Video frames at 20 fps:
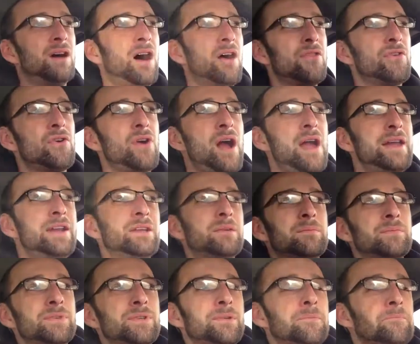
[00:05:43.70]
other
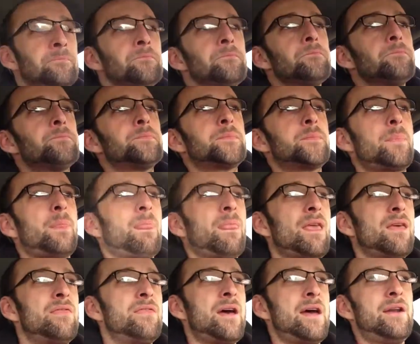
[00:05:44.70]
items
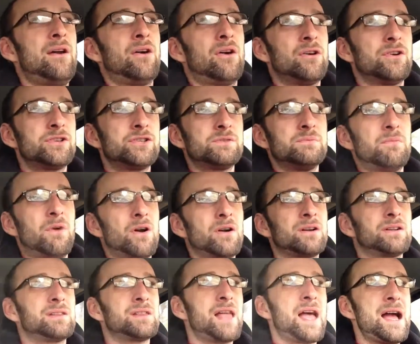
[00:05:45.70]
that are
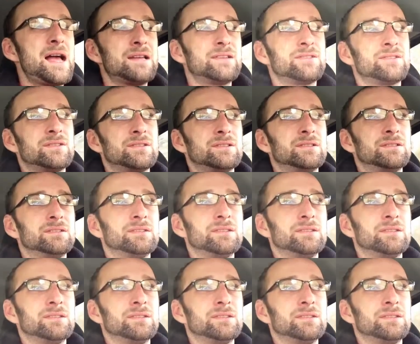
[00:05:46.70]
smart glass